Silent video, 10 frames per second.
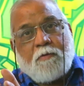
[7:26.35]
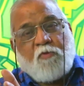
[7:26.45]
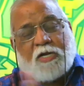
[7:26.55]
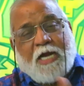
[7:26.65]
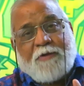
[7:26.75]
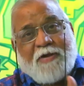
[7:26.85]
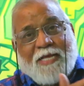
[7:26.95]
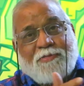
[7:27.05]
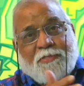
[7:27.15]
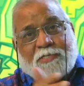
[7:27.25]
What kind of an
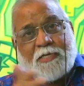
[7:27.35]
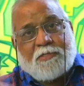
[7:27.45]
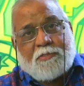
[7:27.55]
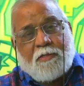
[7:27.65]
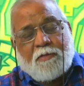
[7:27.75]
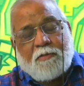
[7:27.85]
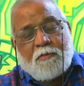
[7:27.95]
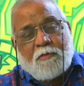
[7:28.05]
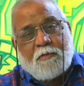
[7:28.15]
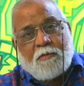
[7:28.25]
existence
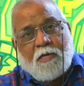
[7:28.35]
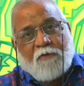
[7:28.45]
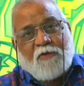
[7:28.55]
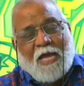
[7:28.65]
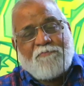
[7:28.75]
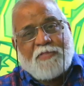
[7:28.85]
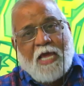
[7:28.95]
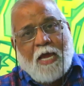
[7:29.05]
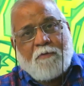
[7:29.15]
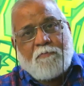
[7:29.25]
of life they
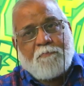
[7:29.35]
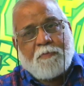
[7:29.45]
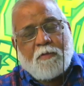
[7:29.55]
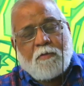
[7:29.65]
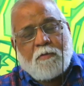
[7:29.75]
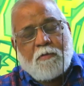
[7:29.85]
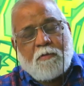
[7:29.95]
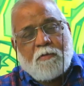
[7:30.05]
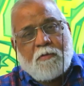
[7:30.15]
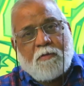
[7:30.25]
have?
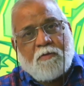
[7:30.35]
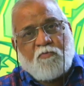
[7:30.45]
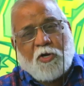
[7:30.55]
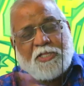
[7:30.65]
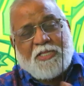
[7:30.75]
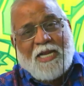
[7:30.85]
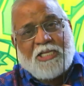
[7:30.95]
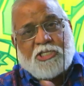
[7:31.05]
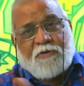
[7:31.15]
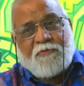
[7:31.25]
What is the
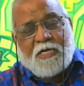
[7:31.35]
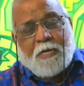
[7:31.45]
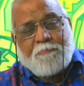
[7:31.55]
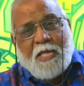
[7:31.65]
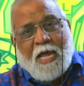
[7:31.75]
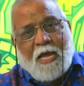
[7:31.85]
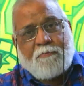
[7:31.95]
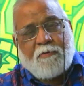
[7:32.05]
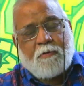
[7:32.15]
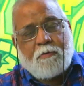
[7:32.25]
nature of income they
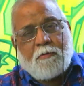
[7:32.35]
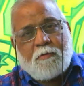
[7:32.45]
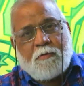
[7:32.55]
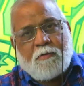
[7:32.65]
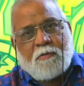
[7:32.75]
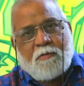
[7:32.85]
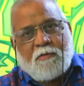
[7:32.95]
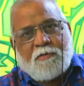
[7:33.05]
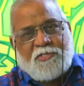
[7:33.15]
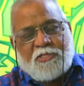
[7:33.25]
have?
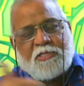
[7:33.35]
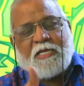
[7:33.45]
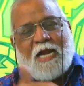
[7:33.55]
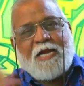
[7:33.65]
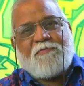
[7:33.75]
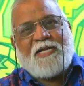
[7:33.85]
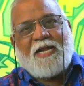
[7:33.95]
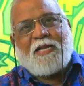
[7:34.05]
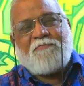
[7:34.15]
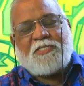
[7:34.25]
This is the kind of a
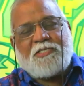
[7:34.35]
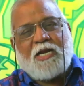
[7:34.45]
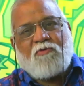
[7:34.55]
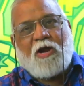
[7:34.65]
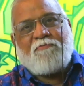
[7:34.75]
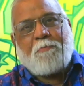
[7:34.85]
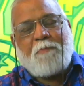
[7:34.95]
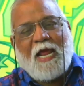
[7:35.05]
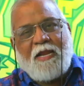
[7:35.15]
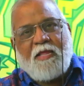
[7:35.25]
data which is required for
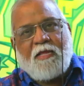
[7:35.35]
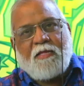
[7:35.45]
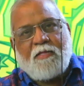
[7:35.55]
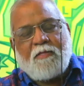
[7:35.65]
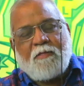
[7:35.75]
planning.